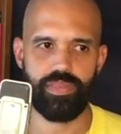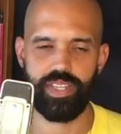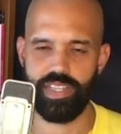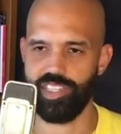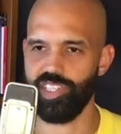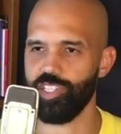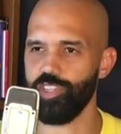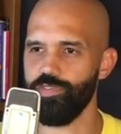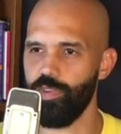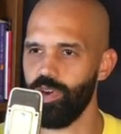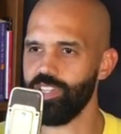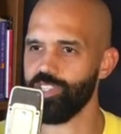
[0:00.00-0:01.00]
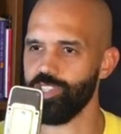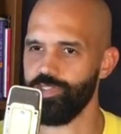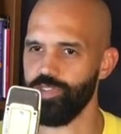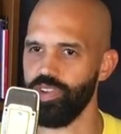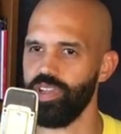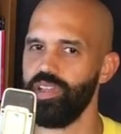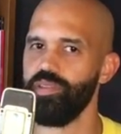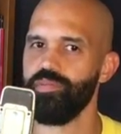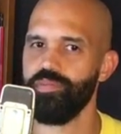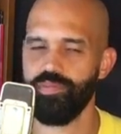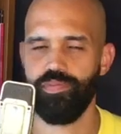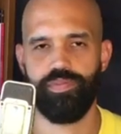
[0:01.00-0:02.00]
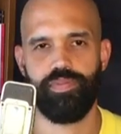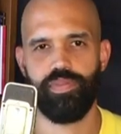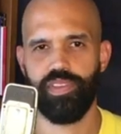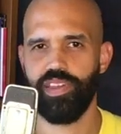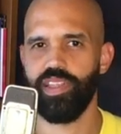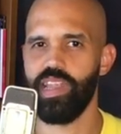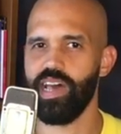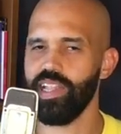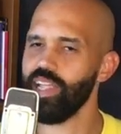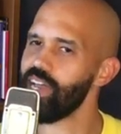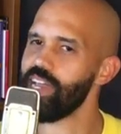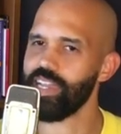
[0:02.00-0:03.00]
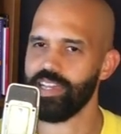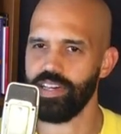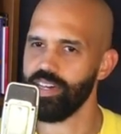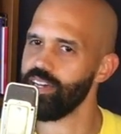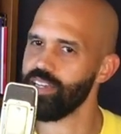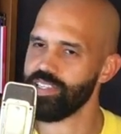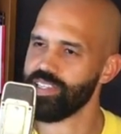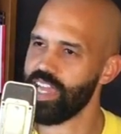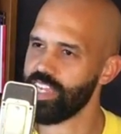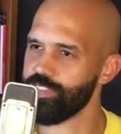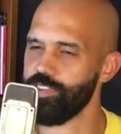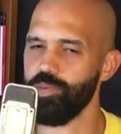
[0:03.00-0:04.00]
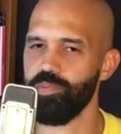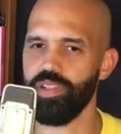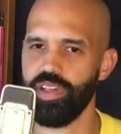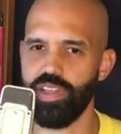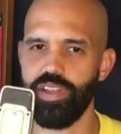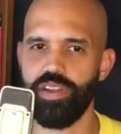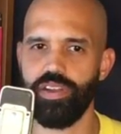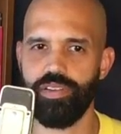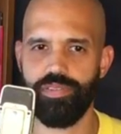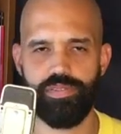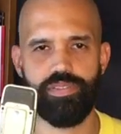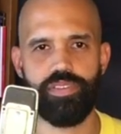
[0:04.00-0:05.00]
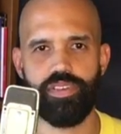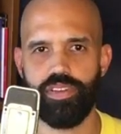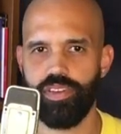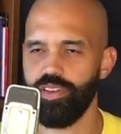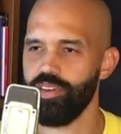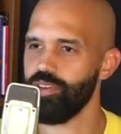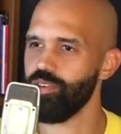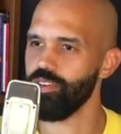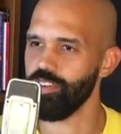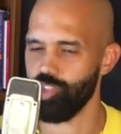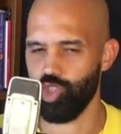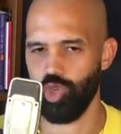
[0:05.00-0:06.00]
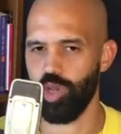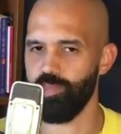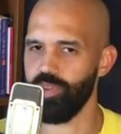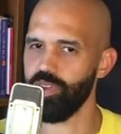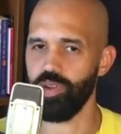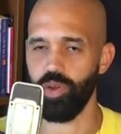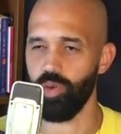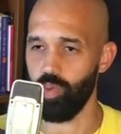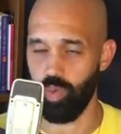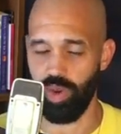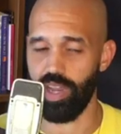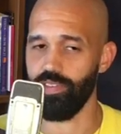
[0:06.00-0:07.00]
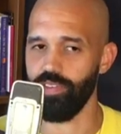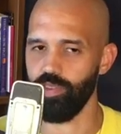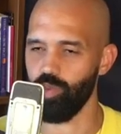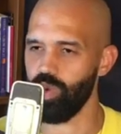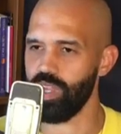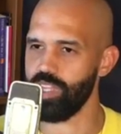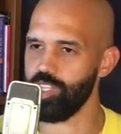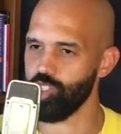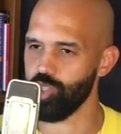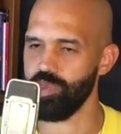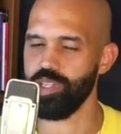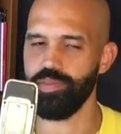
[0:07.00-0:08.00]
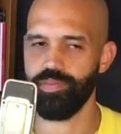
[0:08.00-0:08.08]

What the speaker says: is that your voice is free. Not like a saxophone player or a trumpet or whatever wind instrument.